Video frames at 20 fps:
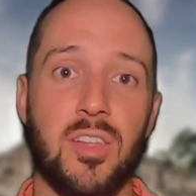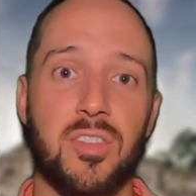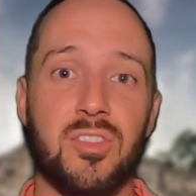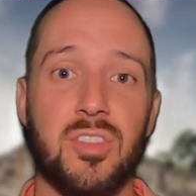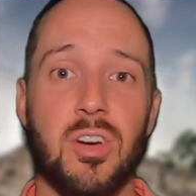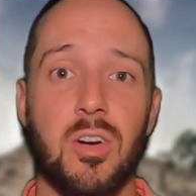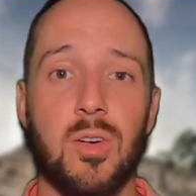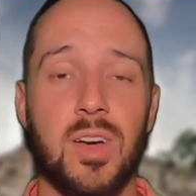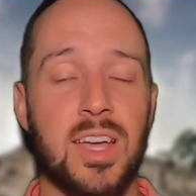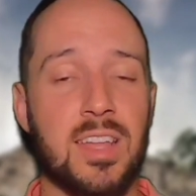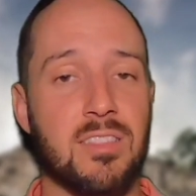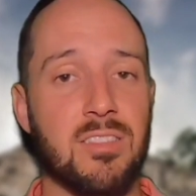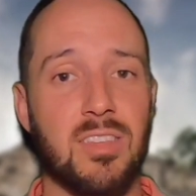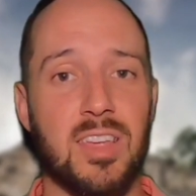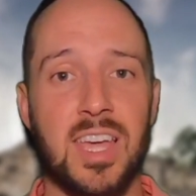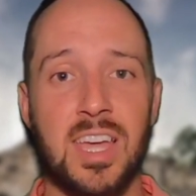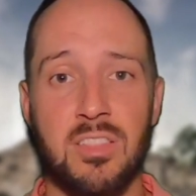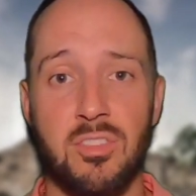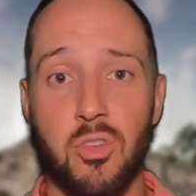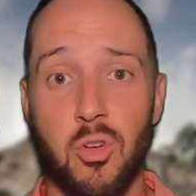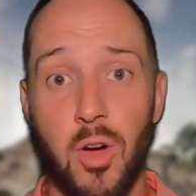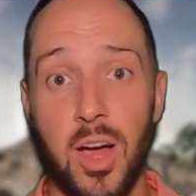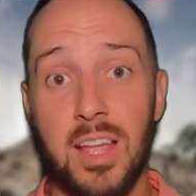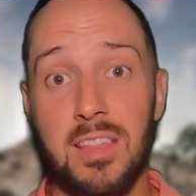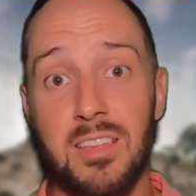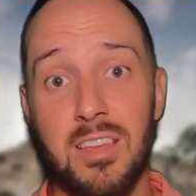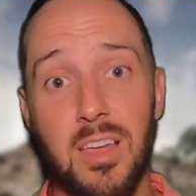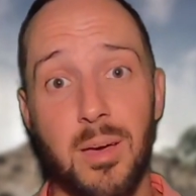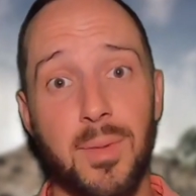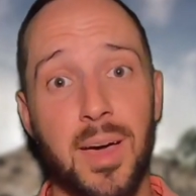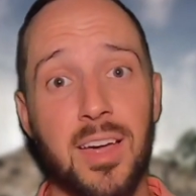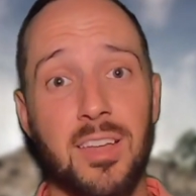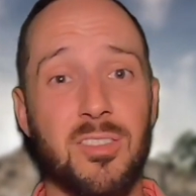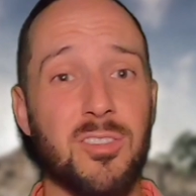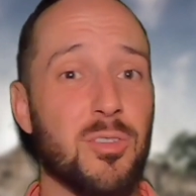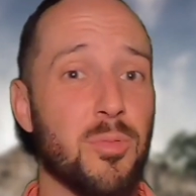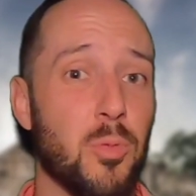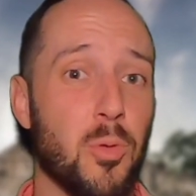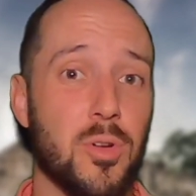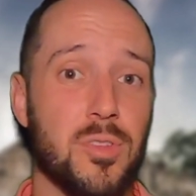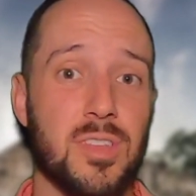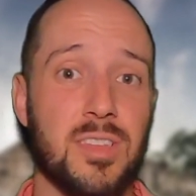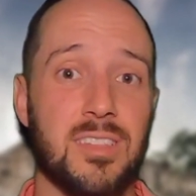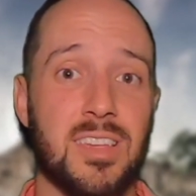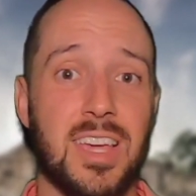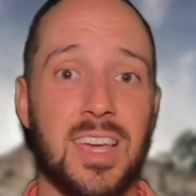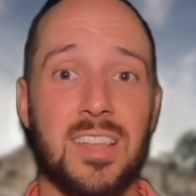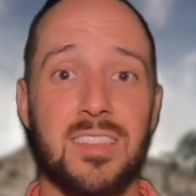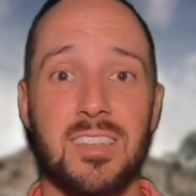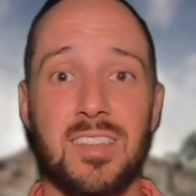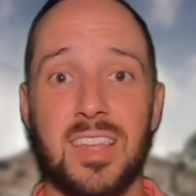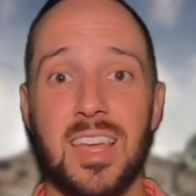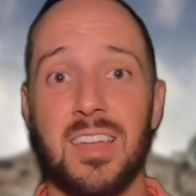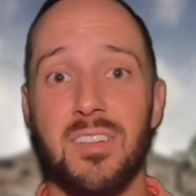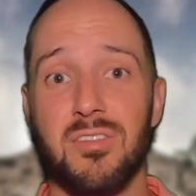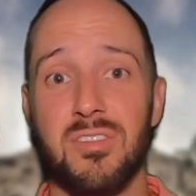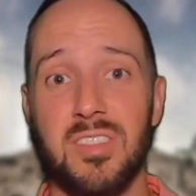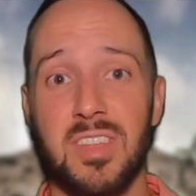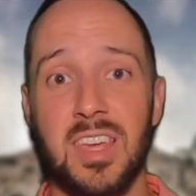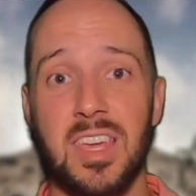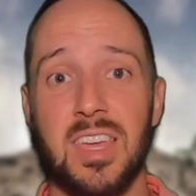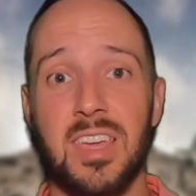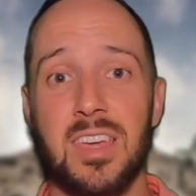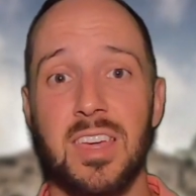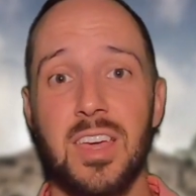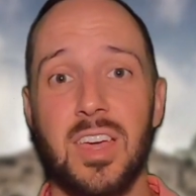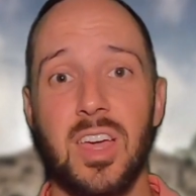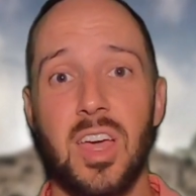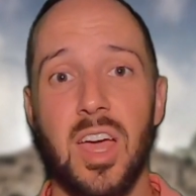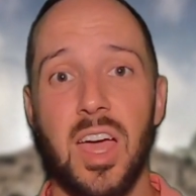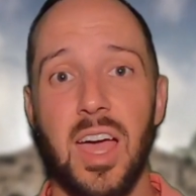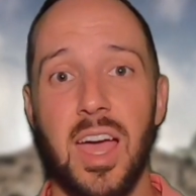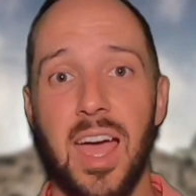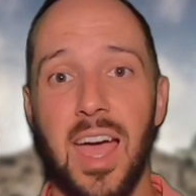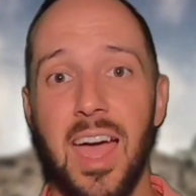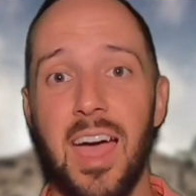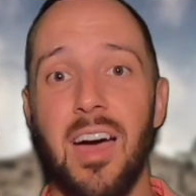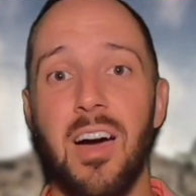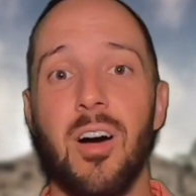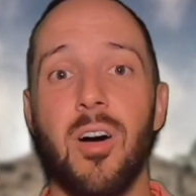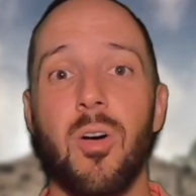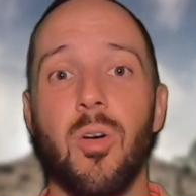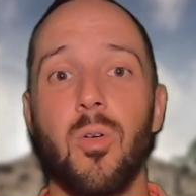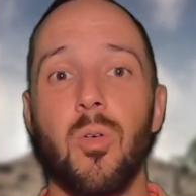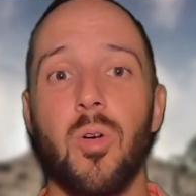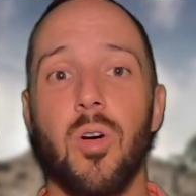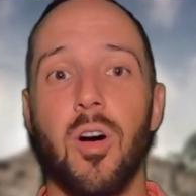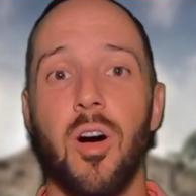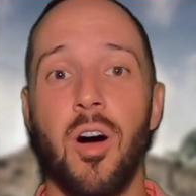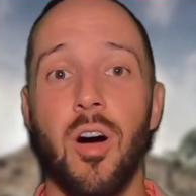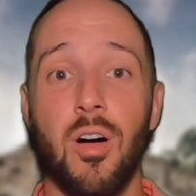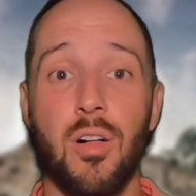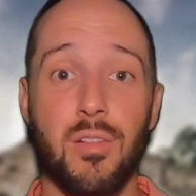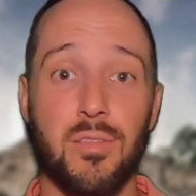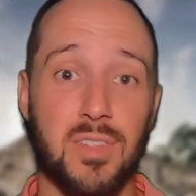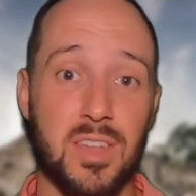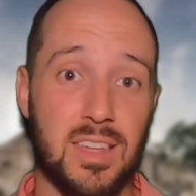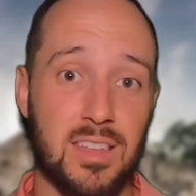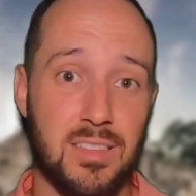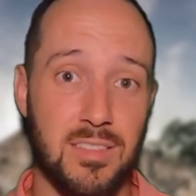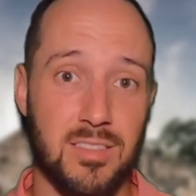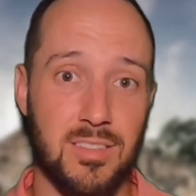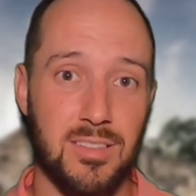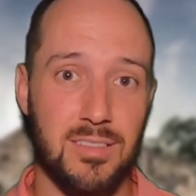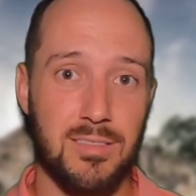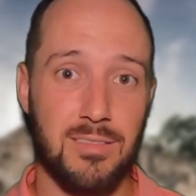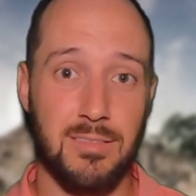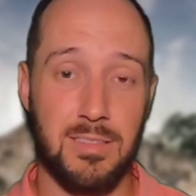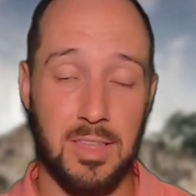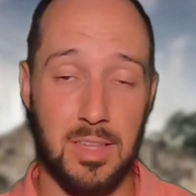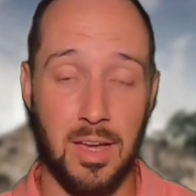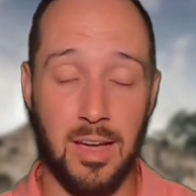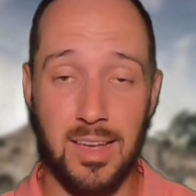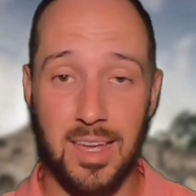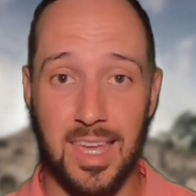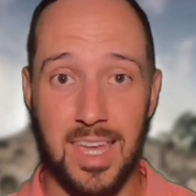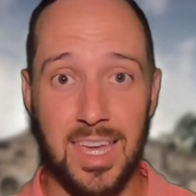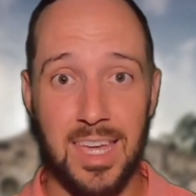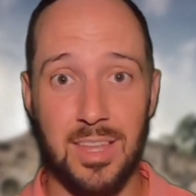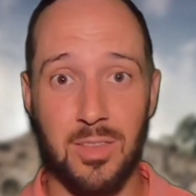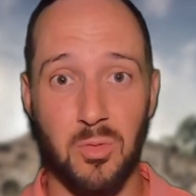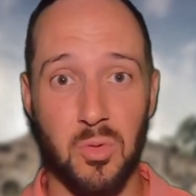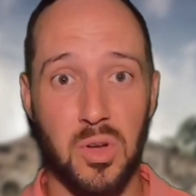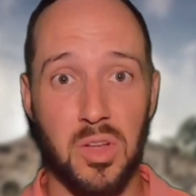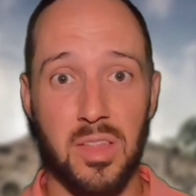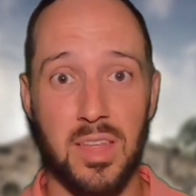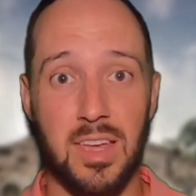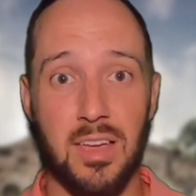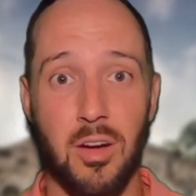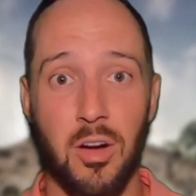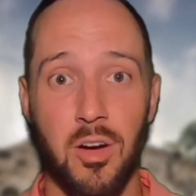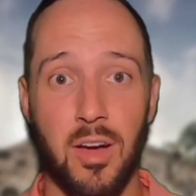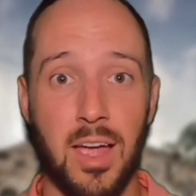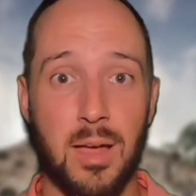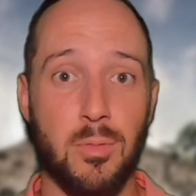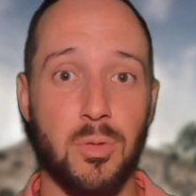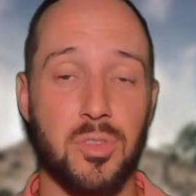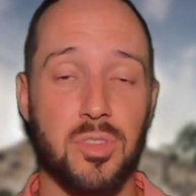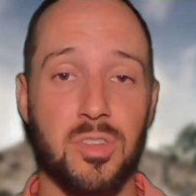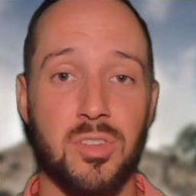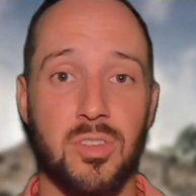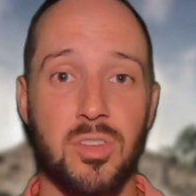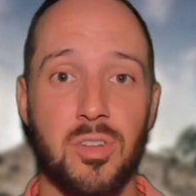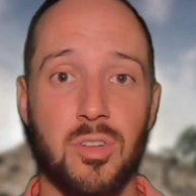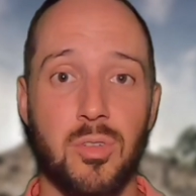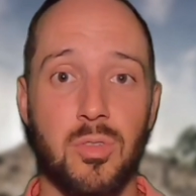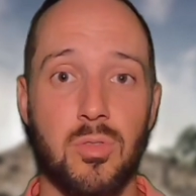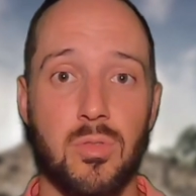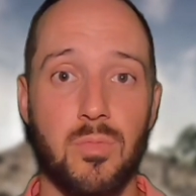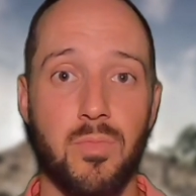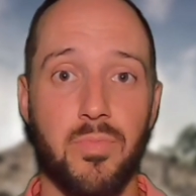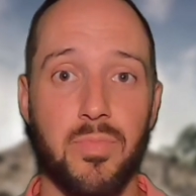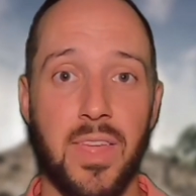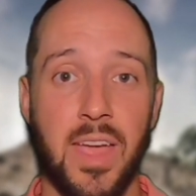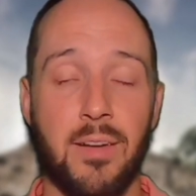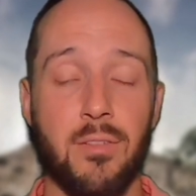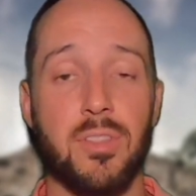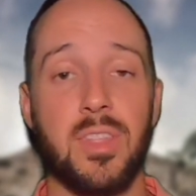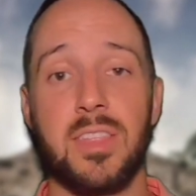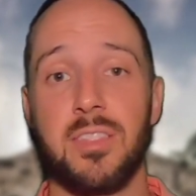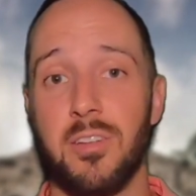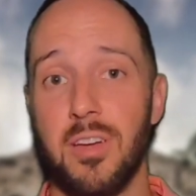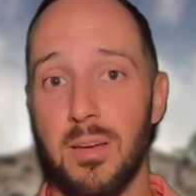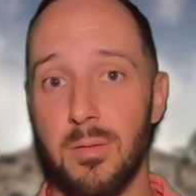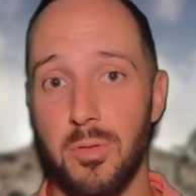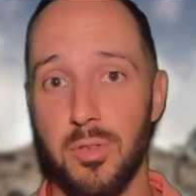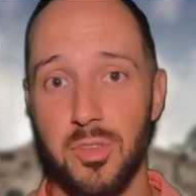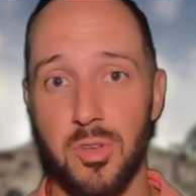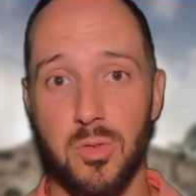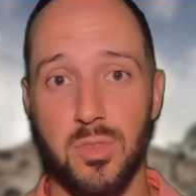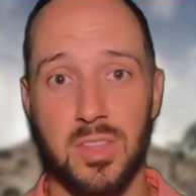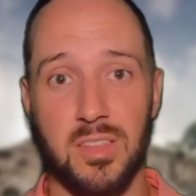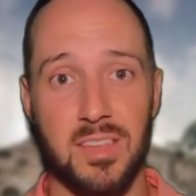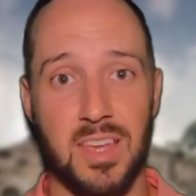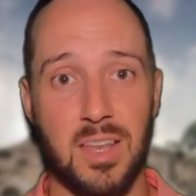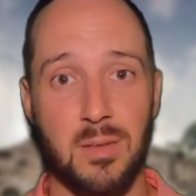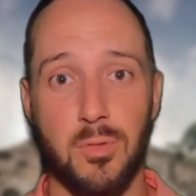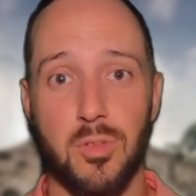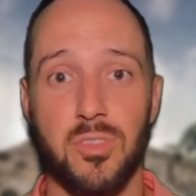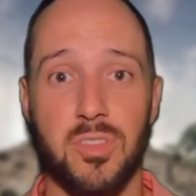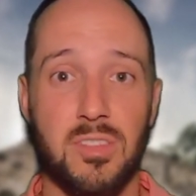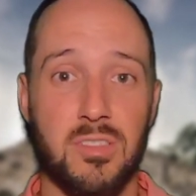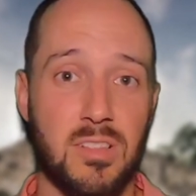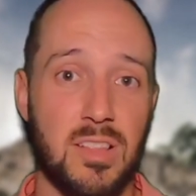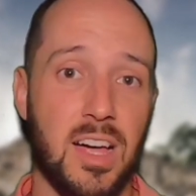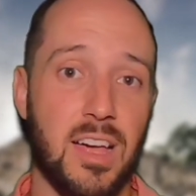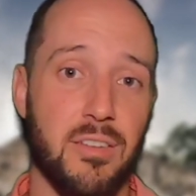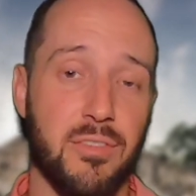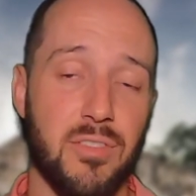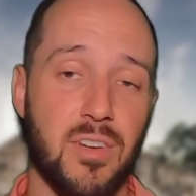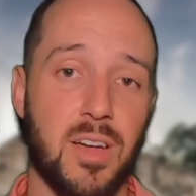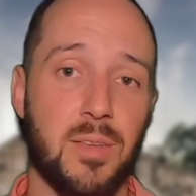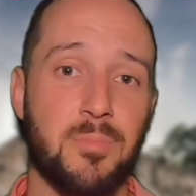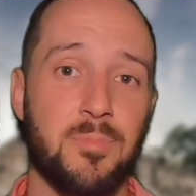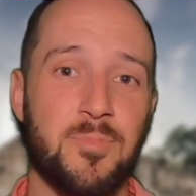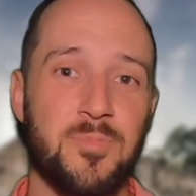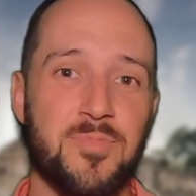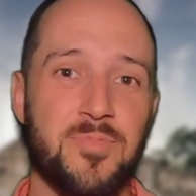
So it's great to come out and support these kids and kind of see how all of these young kids really are able to do everything they're able to do with these animals. It's a lot of fun.